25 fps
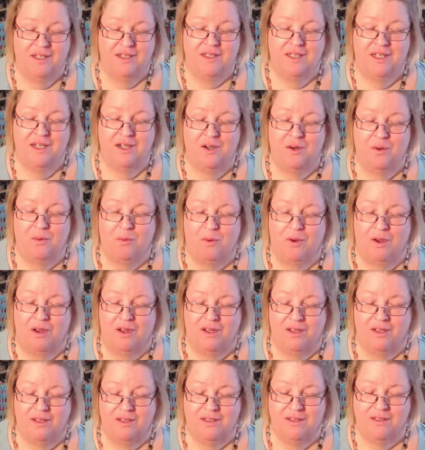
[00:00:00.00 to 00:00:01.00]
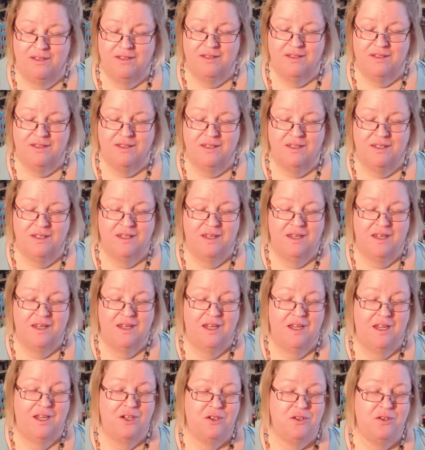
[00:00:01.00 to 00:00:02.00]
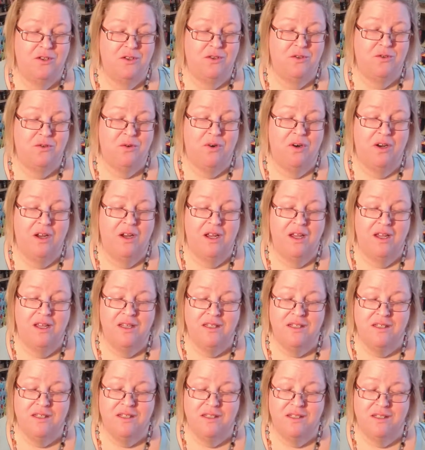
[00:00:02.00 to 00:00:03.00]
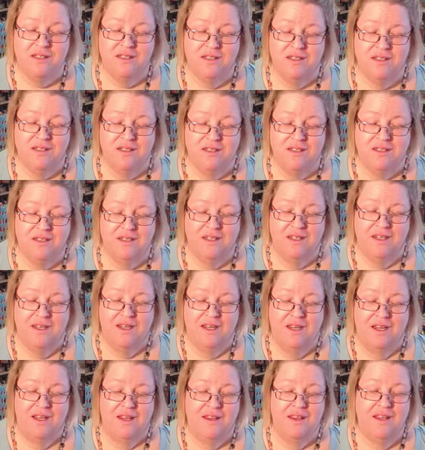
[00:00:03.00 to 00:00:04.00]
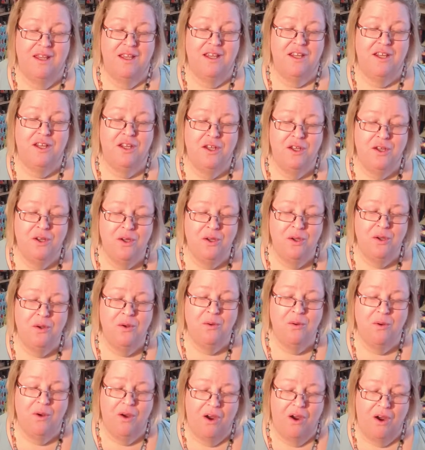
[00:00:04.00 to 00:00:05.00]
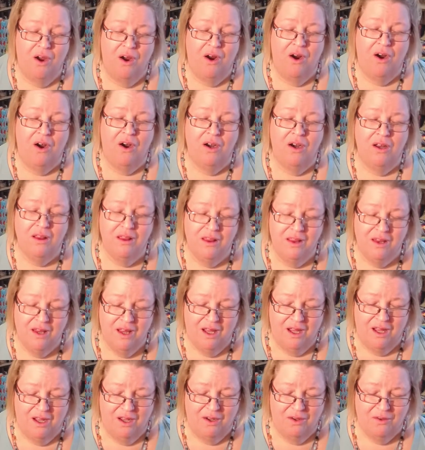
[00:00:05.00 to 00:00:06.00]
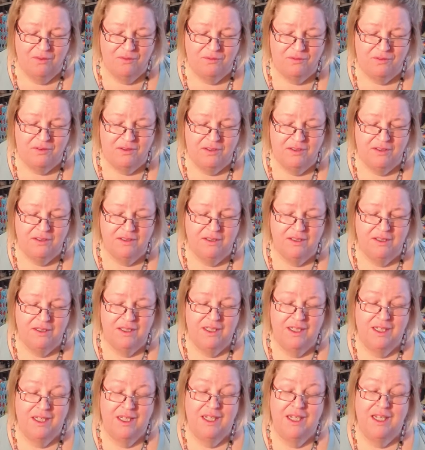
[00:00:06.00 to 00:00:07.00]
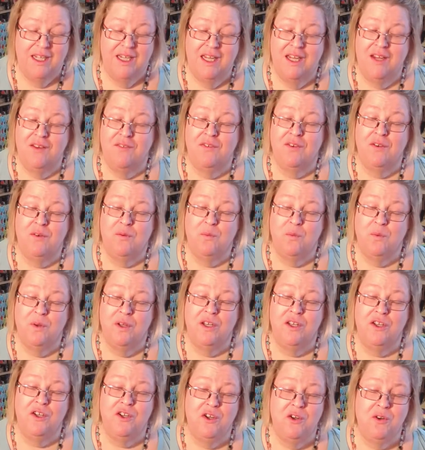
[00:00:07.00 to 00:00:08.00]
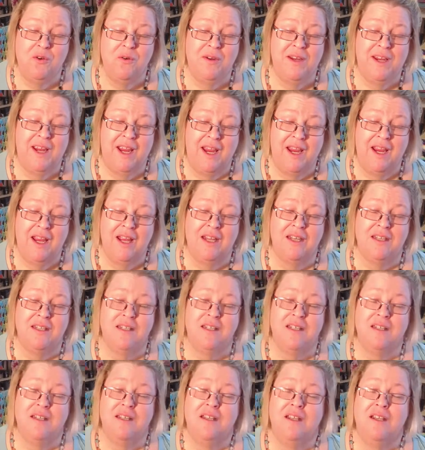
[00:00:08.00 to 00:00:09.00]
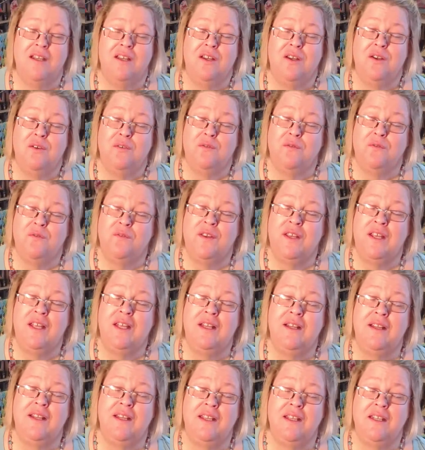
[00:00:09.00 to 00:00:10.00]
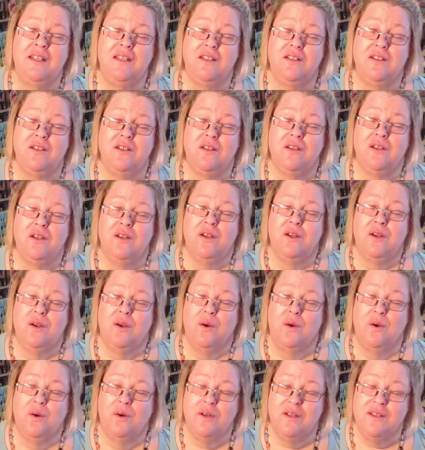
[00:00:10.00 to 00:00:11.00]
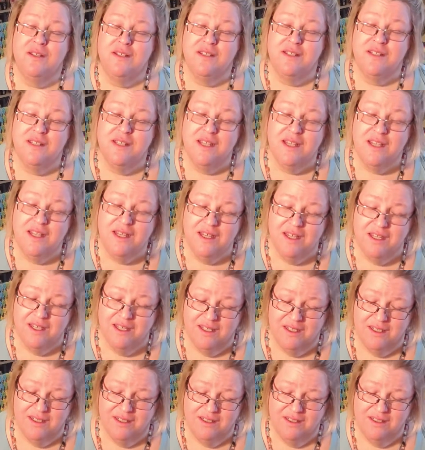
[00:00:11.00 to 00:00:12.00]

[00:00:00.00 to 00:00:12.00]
Dear ones, trust that you are loved, even when you can't feel it or see it.